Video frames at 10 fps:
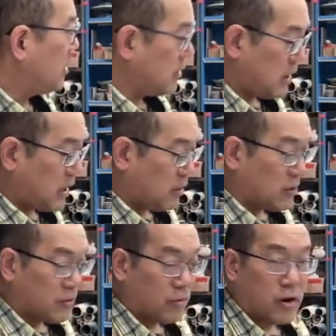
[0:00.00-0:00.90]
And now
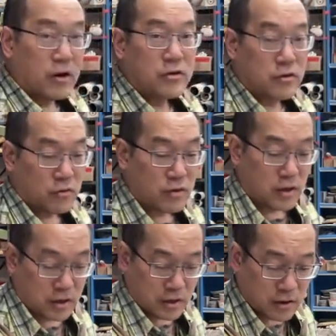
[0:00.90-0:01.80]
what we want to do
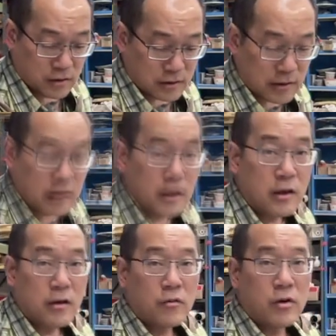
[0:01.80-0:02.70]
is
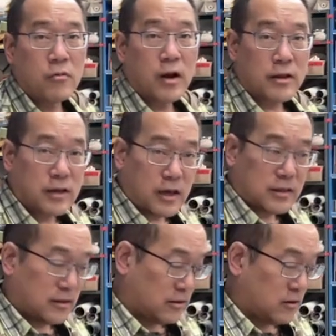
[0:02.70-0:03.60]
we want to take
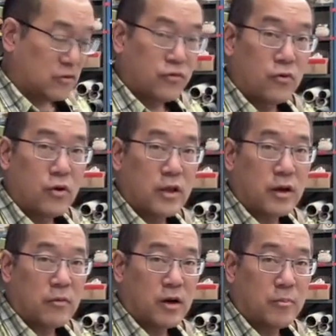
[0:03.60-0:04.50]
this needle tool and I
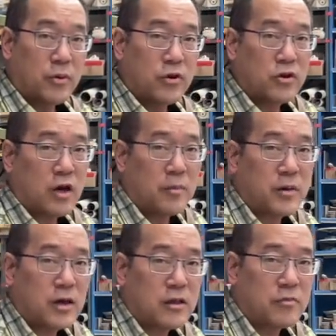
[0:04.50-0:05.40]
want to push up
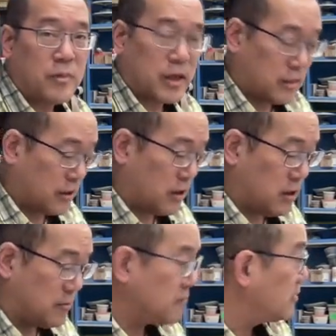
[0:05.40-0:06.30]
against my
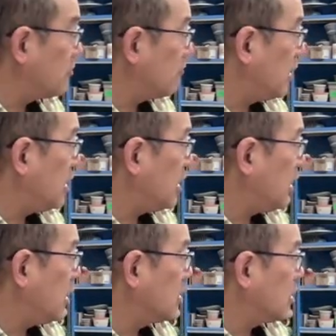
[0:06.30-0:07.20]
thumb of my right
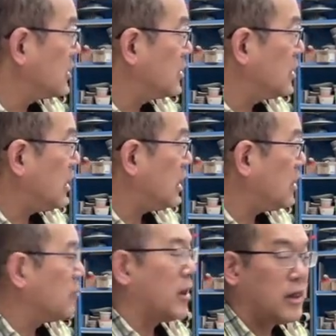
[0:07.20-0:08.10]
hand like that,
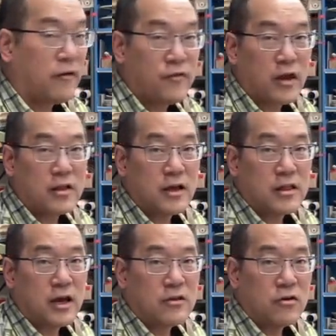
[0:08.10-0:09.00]
or my left hand like
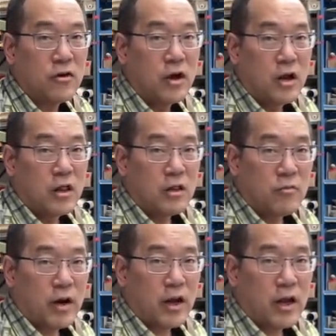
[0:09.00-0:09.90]
that. So
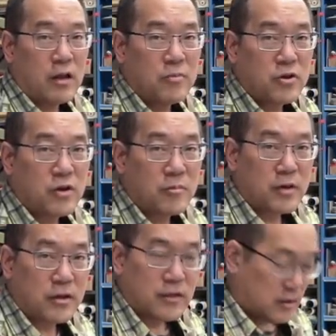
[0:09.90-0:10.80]
right hand pushing up
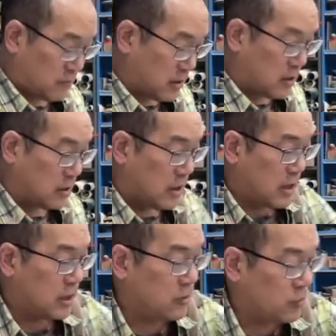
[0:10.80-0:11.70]
against left hand.
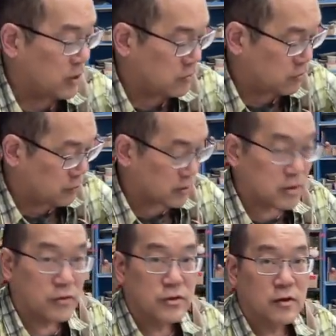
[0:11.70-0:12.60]
And then we'll get super
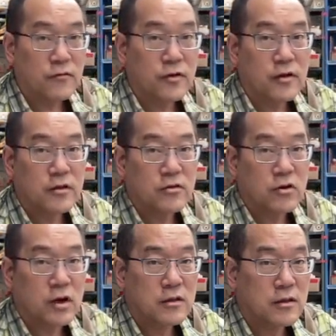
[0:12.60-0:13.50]
close in for this so you
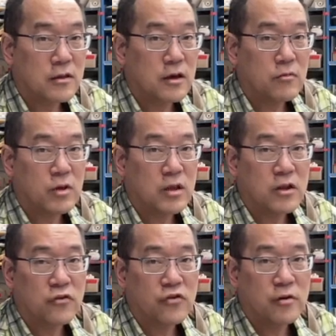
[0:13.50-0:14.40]
guys can see it. We need
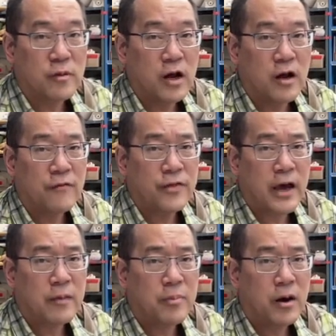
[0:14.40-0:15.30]
to trim off
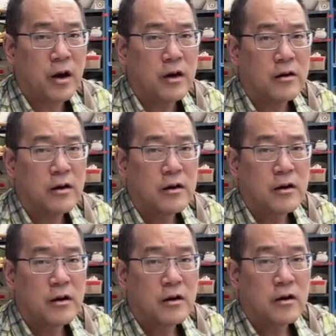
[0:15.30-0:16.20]
that part
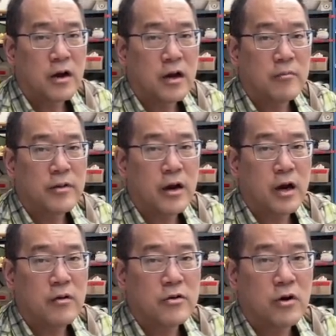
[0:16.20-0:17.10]
right up
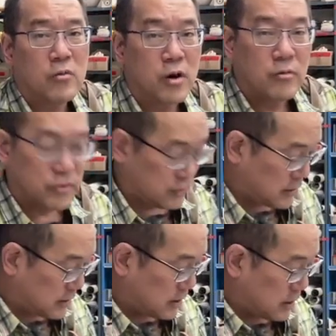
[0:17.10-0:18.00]
there. And don't worry, we'll do
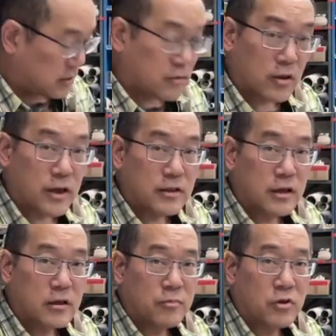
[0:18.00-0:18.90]
this again. So like
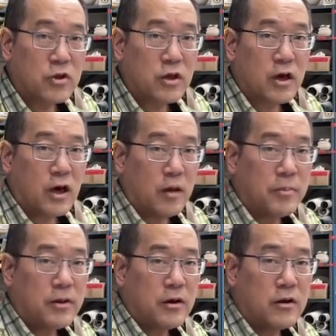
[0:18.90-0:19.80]
this, pushing up
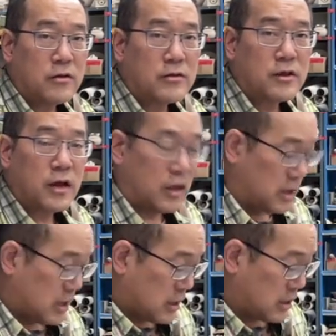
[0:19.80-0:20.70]
here, you see that?
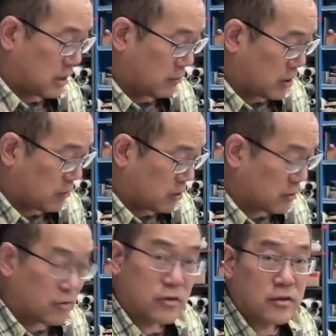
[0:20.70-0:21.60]
Then what I wanna
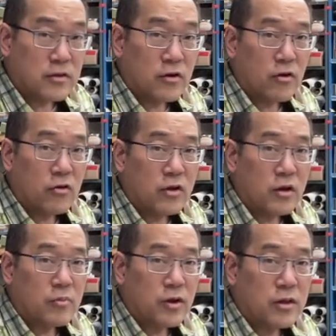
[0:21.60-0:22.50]
do is slowly
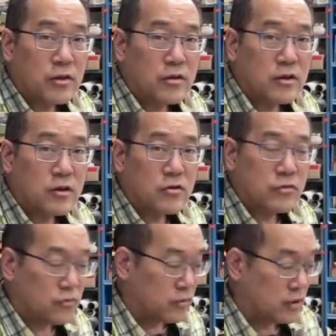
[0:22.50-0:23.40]
bring this needle
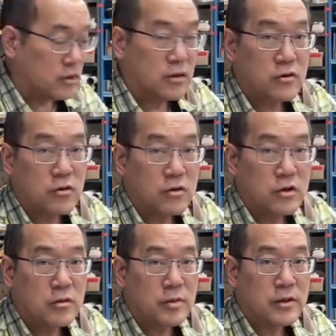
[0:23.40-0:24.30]
tool in. Let's go a
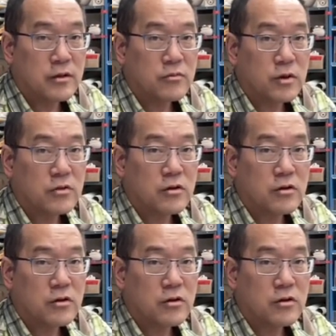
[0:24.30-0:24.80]
little bit this way.